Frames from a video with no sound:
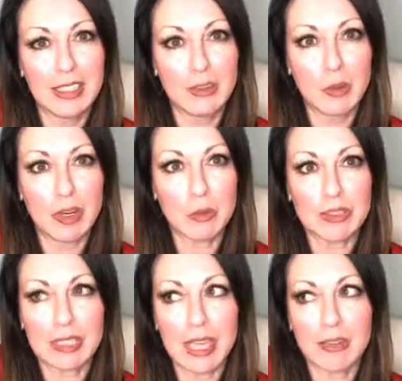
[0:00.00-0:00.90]
it
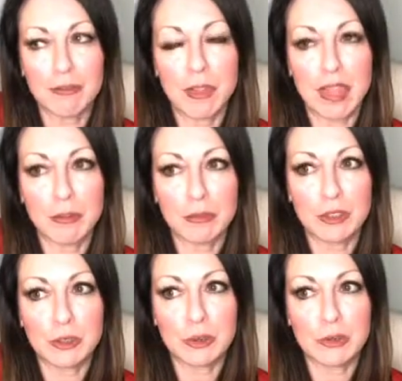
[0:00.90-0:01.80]
was like for them
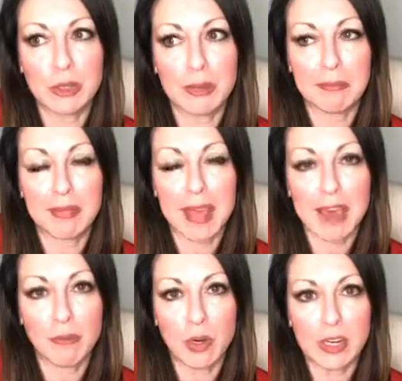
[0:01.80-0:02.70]
to have
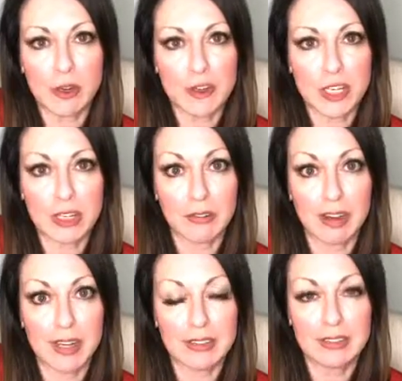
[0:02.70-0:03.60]
more energy, right?